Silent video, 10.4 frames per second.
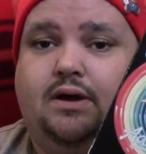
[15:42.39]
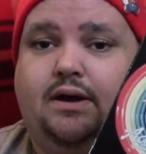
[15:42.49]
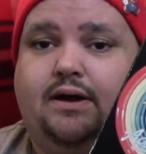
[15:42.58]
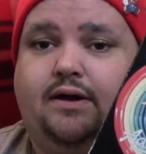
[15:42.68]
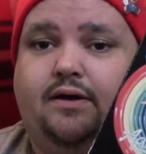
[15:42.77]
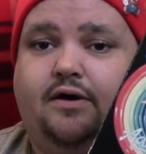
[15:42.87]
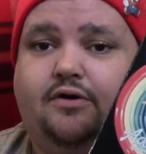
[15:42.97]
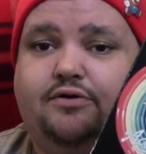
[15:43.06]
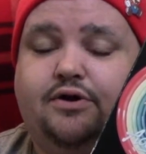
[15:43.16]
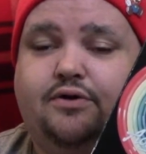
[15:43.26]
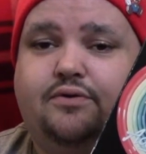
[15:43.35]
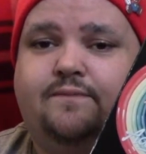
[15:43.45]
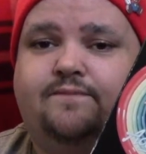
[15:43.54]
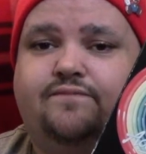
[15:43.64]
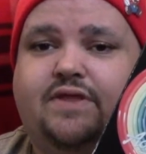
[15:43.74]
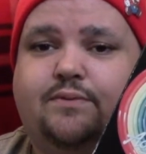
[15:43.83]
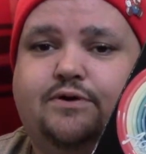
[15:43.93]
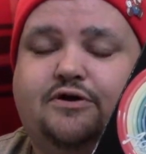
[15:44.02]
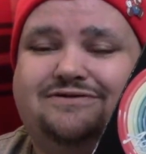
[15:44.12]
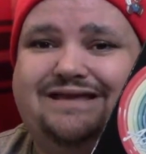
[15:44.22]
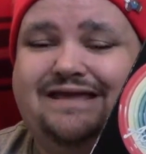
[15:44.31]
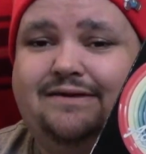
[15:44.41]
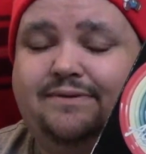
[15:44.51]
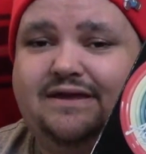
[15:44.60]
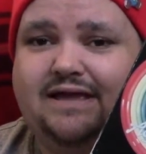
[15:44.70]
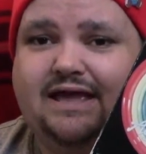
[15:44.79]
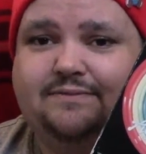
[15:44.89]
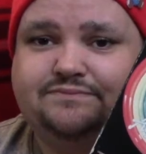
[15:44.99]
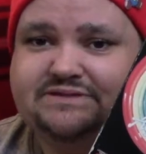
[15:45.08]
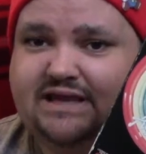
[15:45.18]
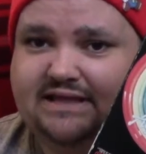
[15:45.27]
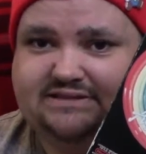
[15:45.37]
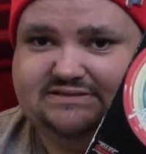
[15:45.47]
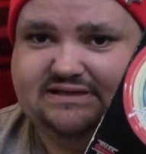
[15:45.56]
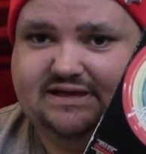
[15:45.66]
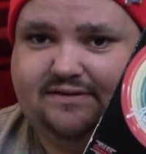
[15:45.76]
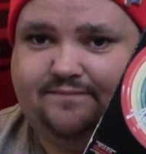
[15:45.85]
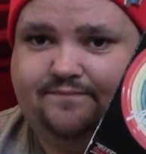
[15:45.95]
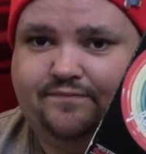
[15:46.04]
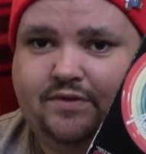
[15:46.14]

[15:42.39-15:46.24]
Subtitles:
Although they were called EB Games at the time,